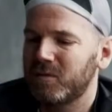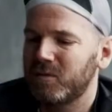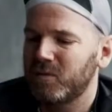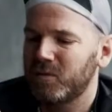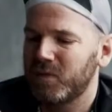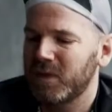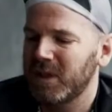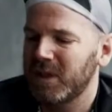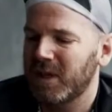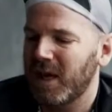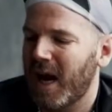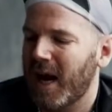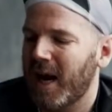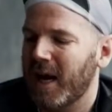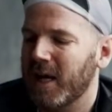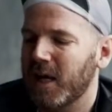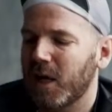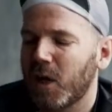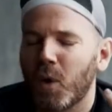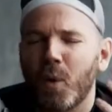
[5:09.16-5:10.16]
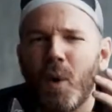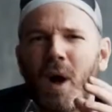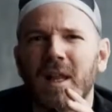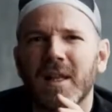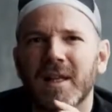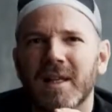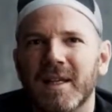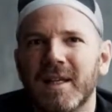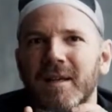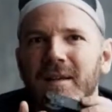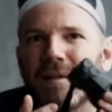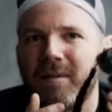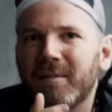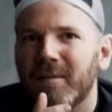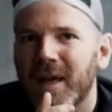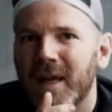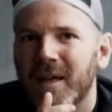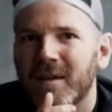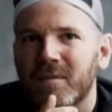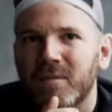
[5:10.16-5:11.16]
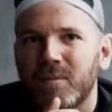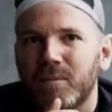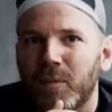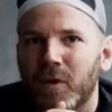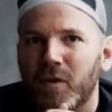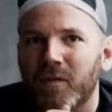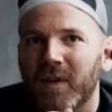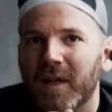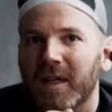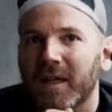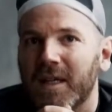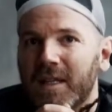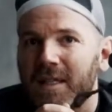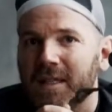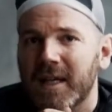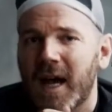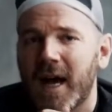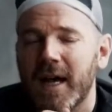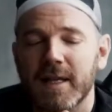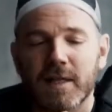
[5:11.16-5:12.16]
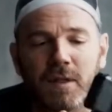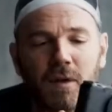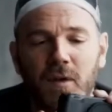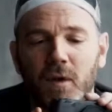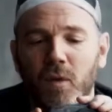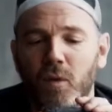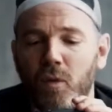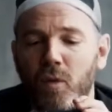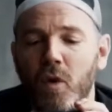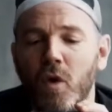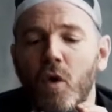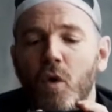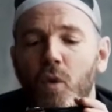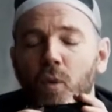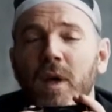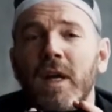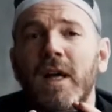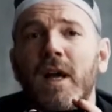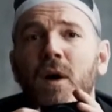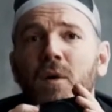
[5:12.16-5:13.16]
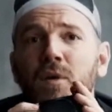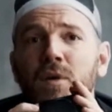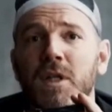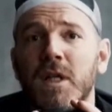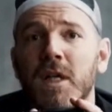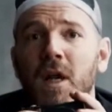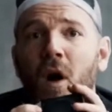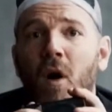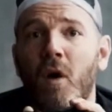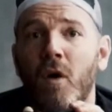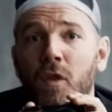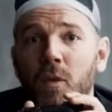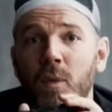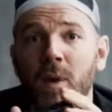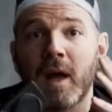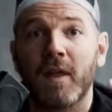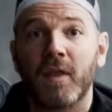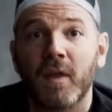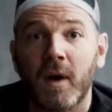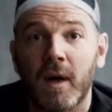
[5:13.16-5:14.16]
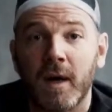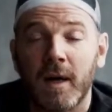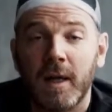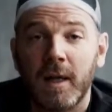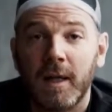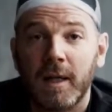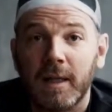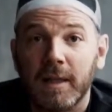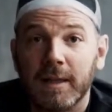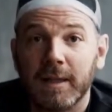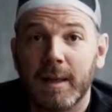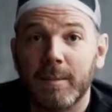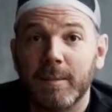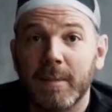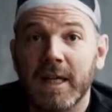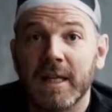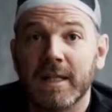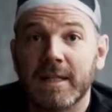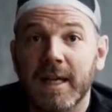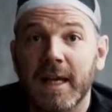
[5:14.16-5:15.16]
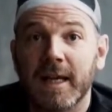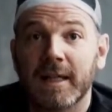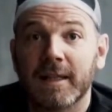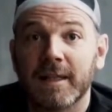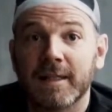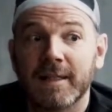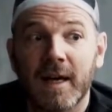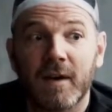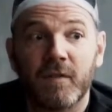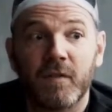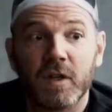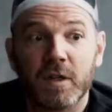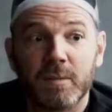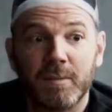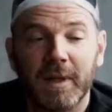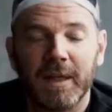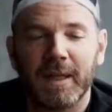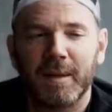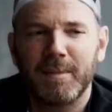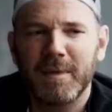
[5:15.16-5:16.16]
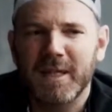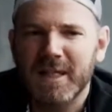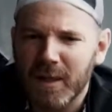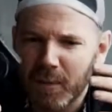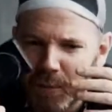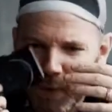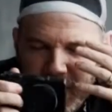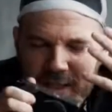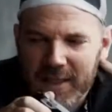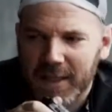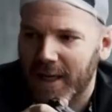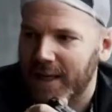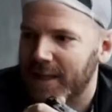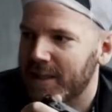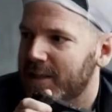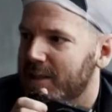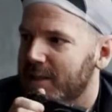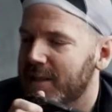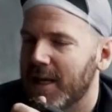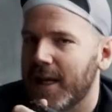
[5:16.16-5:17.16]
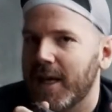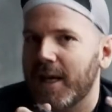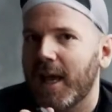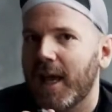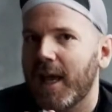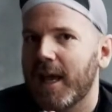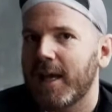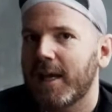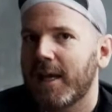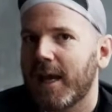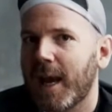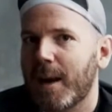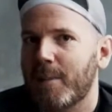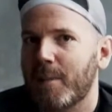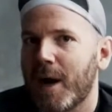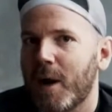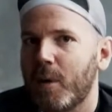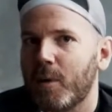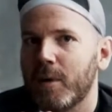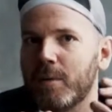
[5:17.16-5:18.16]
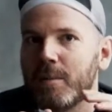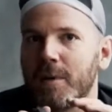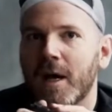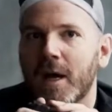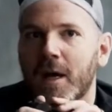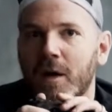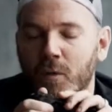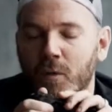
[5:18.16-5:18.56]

really high quality and perfect size. So the Ricoh GR3, I thought, let me take this out for a spin. Let me see what it's like to take a camera out with me on a